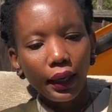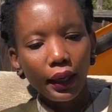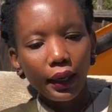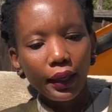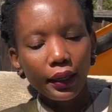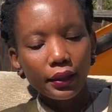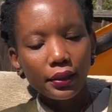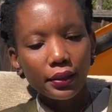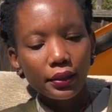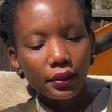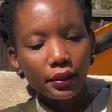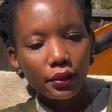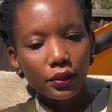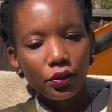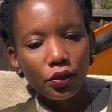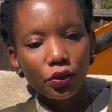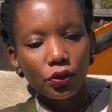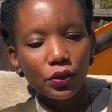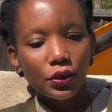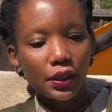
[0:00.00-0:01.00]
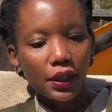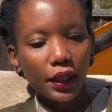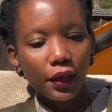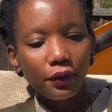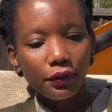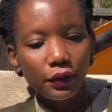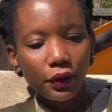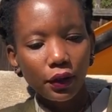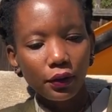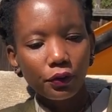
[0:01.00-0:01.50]
and
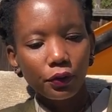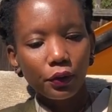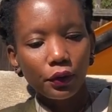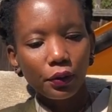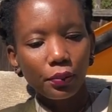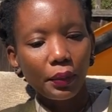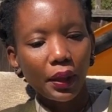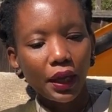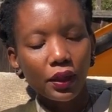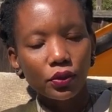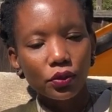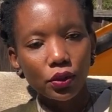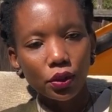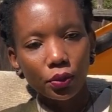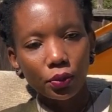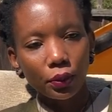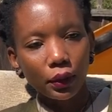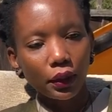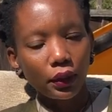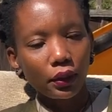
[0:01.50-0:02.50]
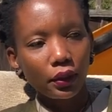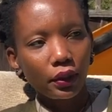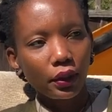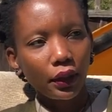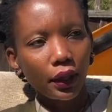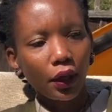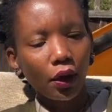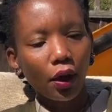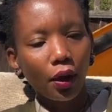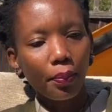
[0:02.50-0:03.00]
saved it for the master when
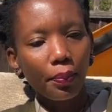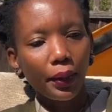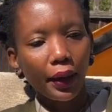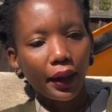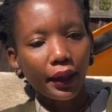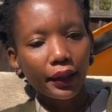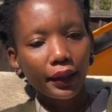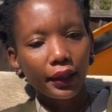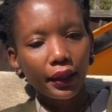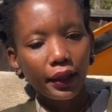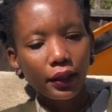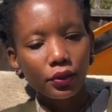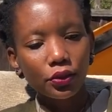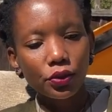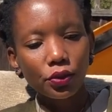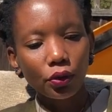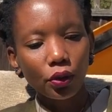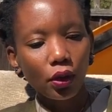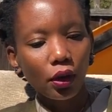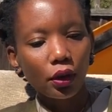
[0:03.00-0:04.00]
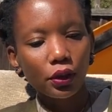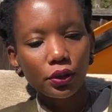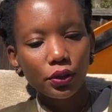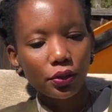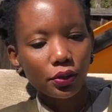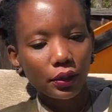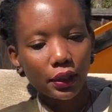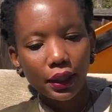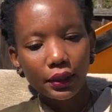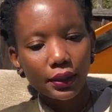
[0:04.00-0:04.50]
they got back, and so God
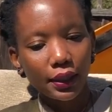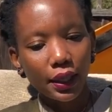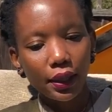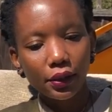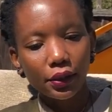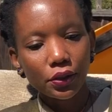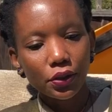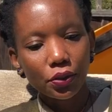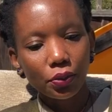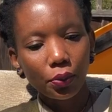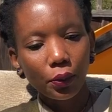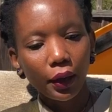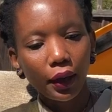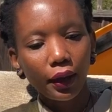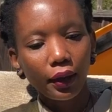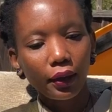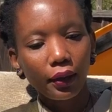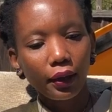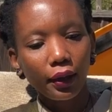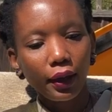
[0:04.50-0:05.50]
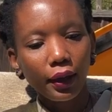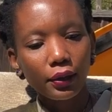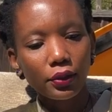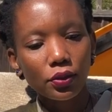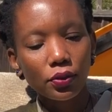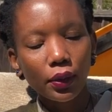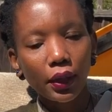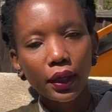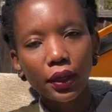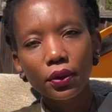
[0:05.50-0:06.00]
took that talent away. And
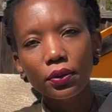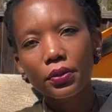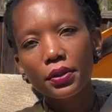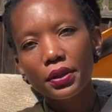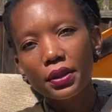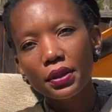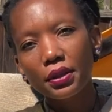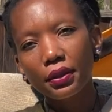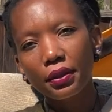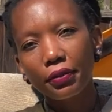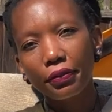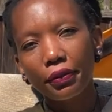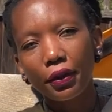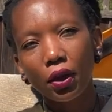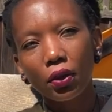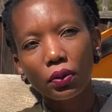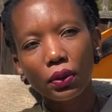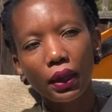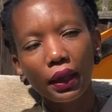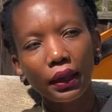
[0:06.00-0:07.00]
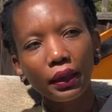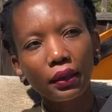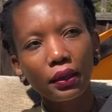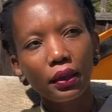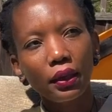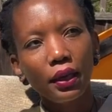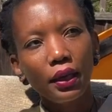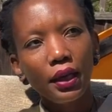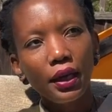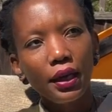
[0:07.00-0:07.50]
so I increasingly felt like
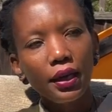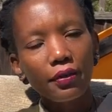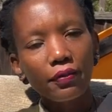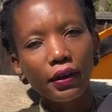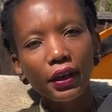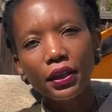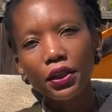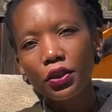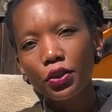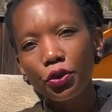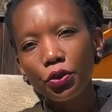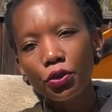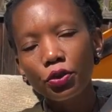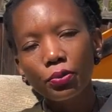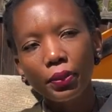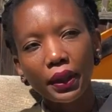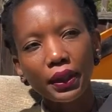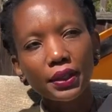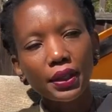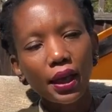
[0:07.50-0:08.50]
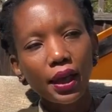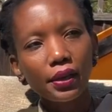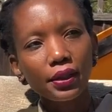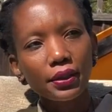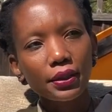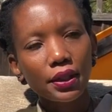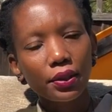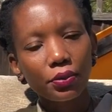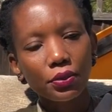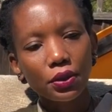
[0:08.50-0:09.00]
if I didn't use my
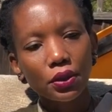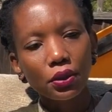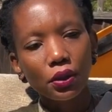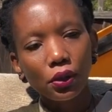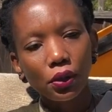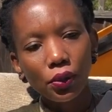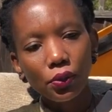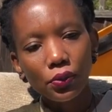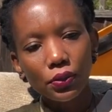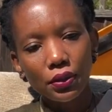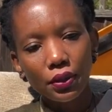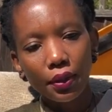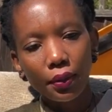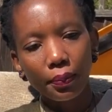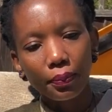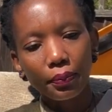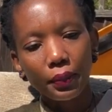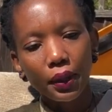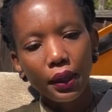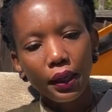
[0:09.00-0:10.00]
talents, I was going to lose them.